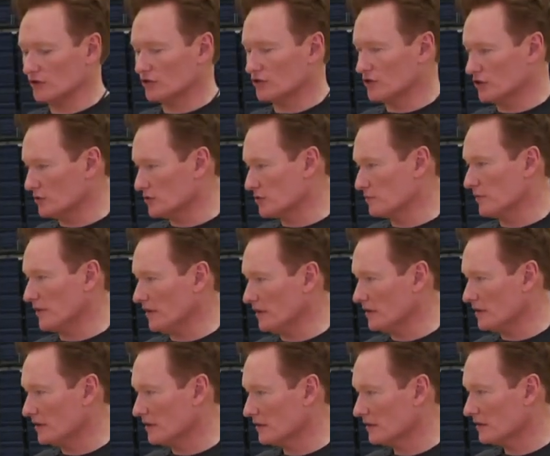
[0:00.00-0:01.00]
do you
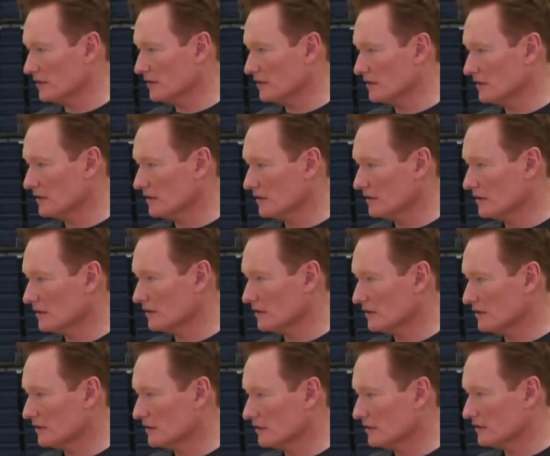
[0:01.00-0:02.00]
speak?
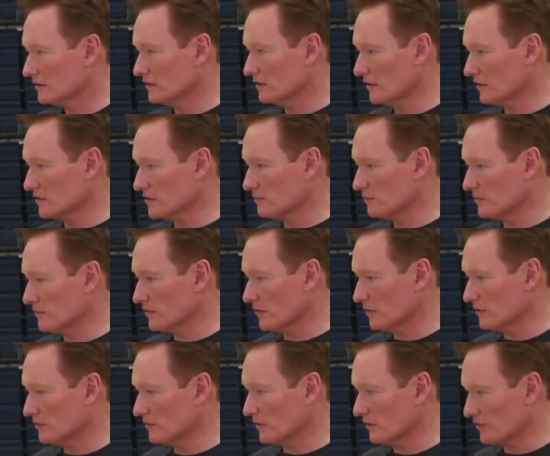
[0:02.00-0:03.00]
You don't,
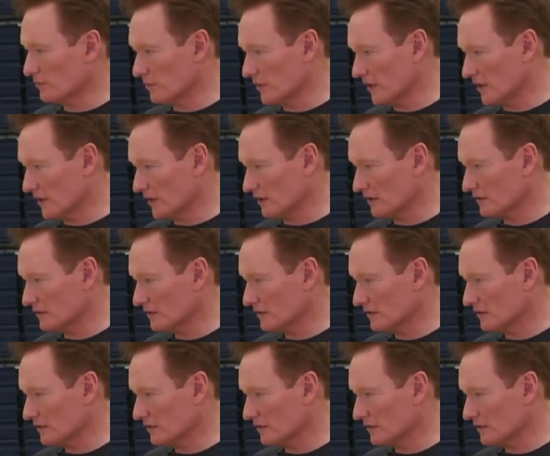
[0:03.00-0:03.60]
no, no speaking.